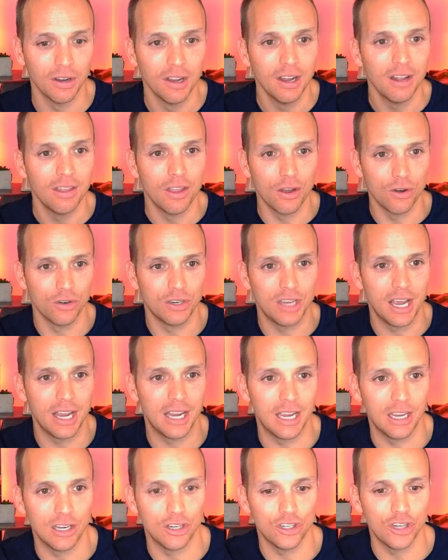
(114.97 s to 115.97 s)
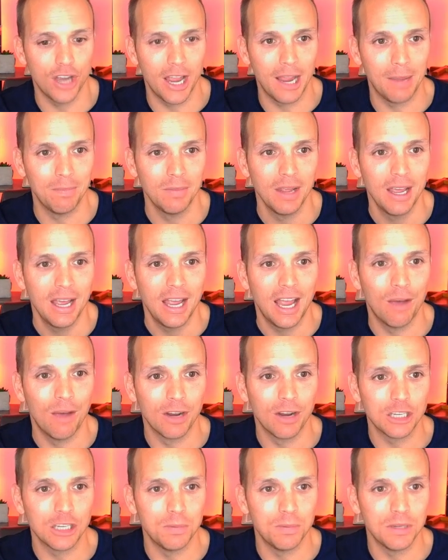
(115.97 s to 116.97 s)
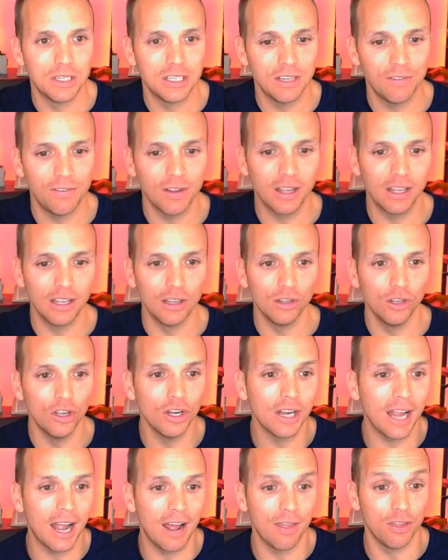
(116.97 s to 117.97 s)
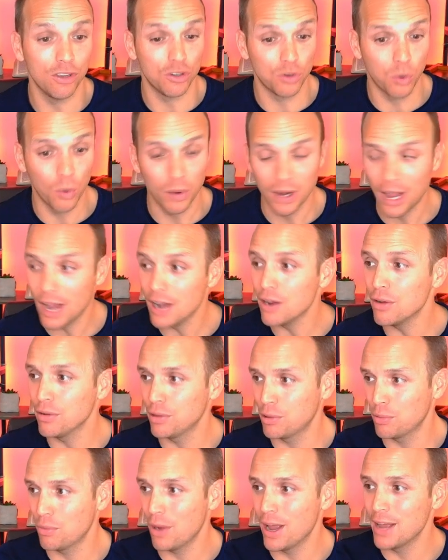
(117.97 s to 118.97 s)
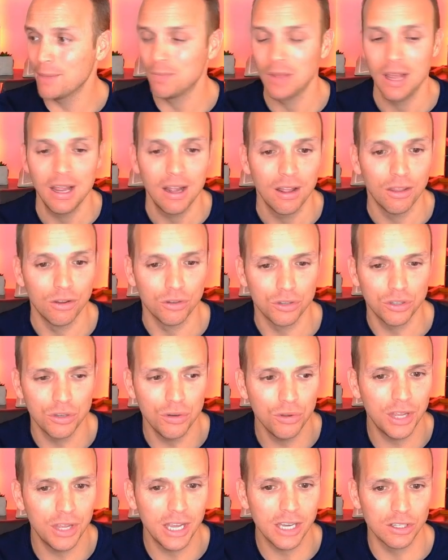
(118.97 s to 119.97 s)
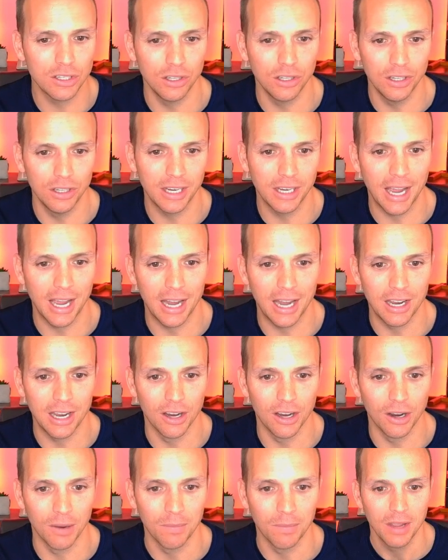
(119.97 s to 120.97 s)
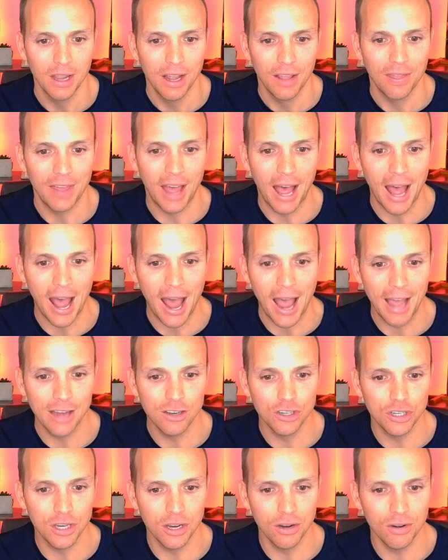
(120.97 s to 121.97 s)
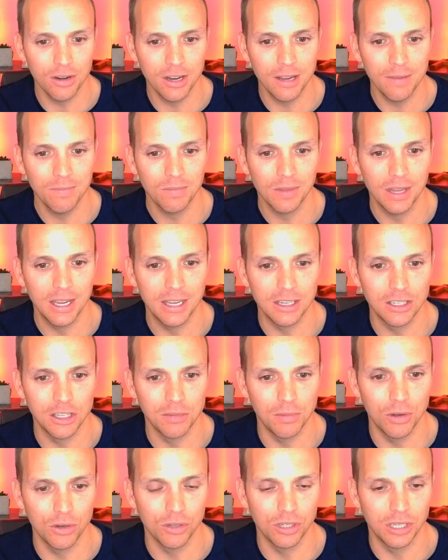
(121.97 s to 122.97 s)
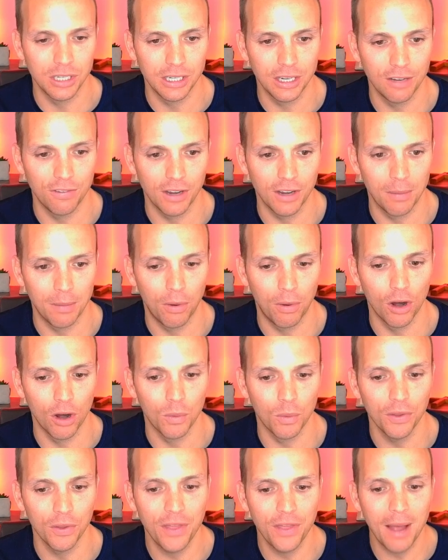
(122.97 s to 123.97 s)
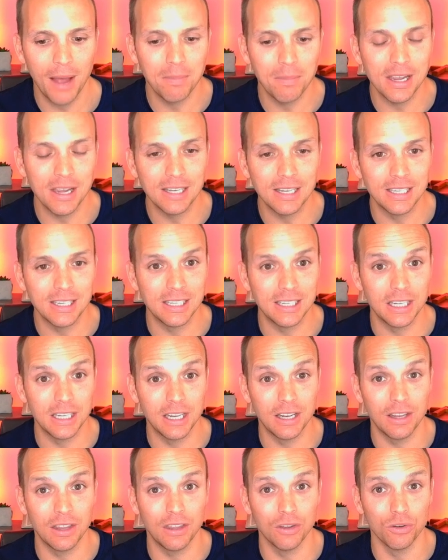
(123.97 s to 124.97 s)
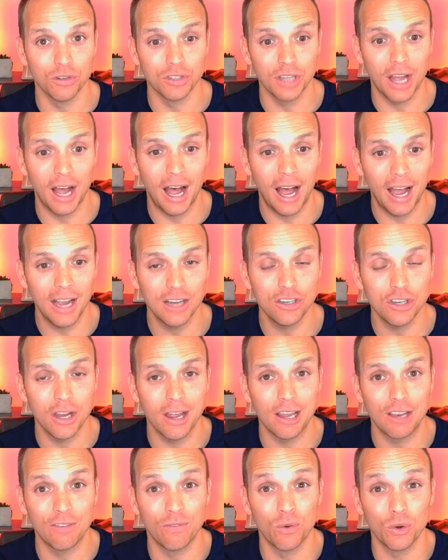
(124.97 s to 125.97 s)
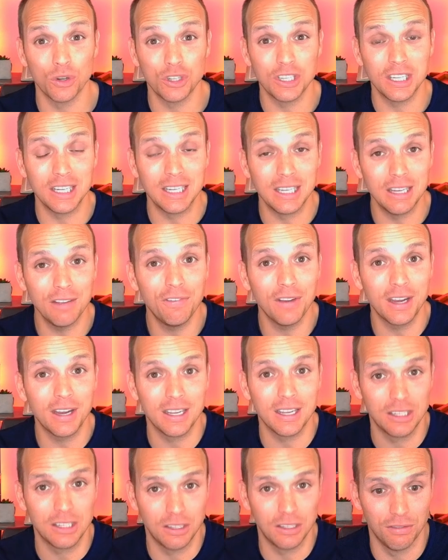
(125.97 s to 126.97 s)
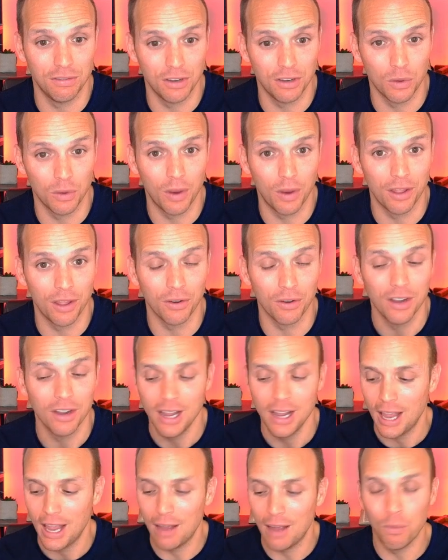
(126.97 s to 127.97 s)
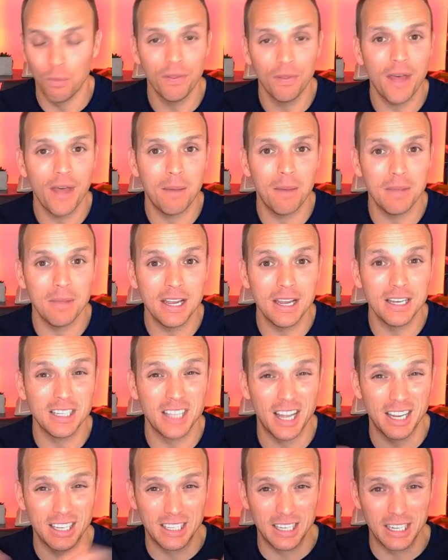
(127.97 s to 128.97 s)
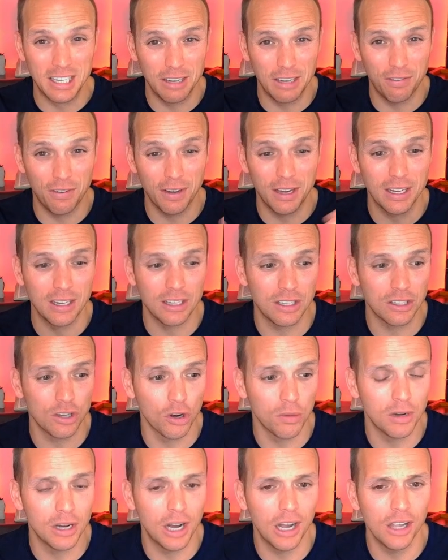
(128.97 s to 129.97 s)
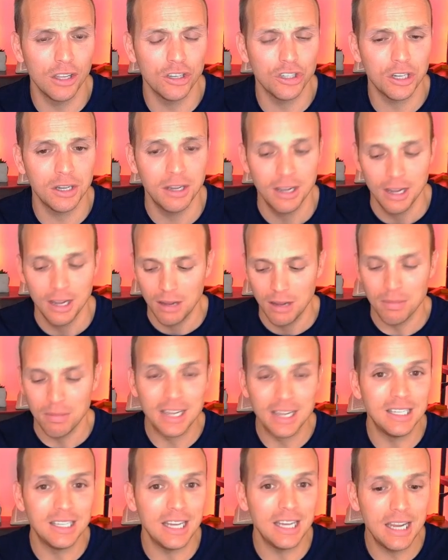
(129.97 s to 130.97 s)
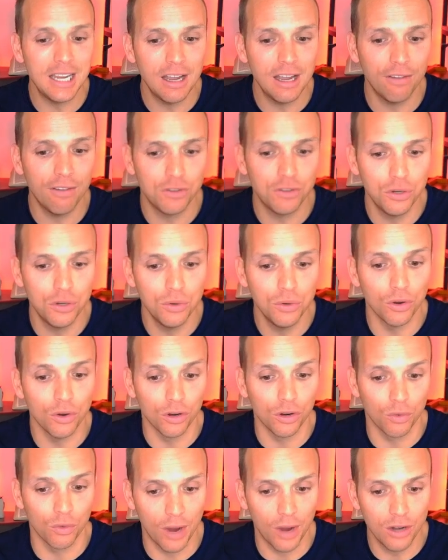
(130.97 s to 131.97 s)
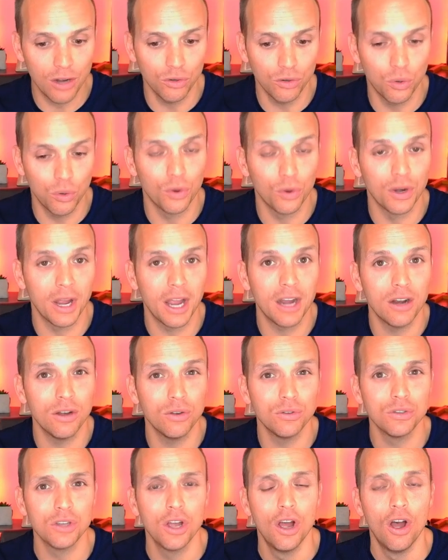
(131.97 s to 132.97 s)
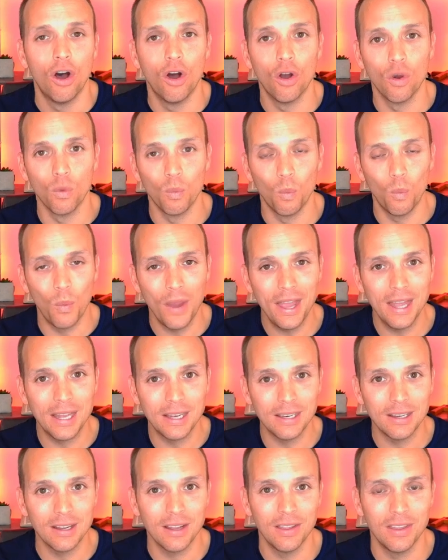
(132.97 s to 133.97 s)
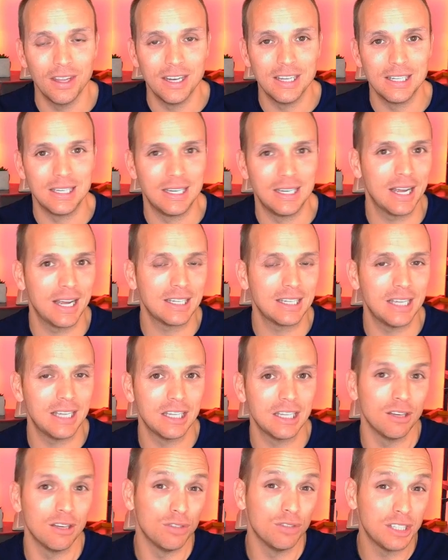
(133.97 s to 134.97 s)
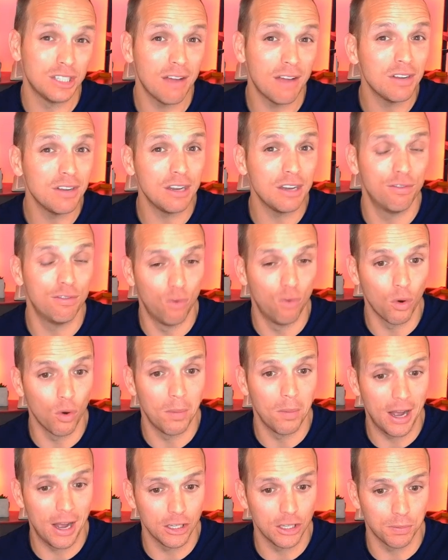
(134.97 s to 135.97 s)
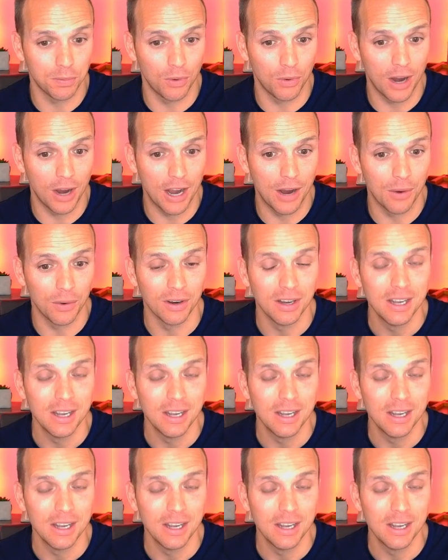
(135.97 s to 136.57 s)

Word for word: that are taking shape. And when I specifically look at the tornado threat, there's two things to look at here. The hatched area is the most significant part. What that means is that there's a high chance for significant severe weather. And what that means, that significant terminology means EF2 or greater tornadoes or wind that is in excess of 74 miles per hour